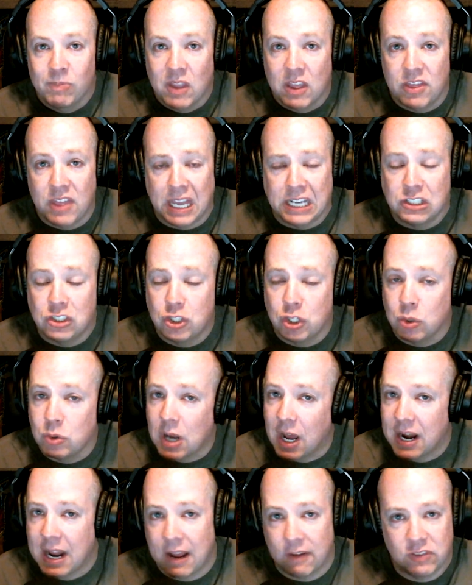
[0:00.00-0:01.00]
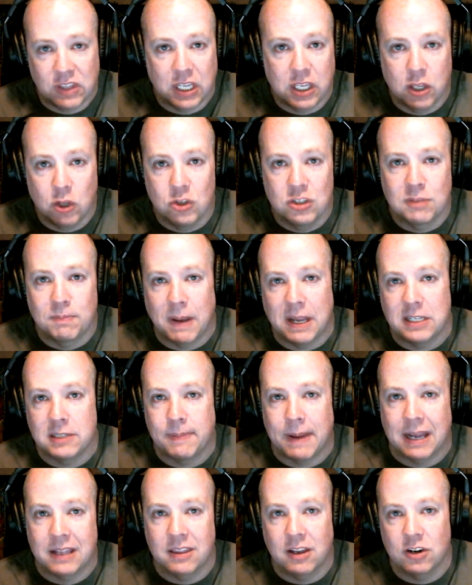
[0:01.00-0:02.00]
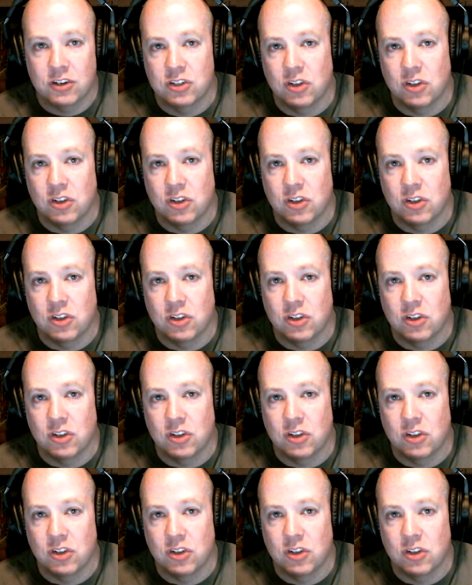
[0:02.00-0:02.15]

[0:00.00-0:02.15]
they do not have the queue space back there,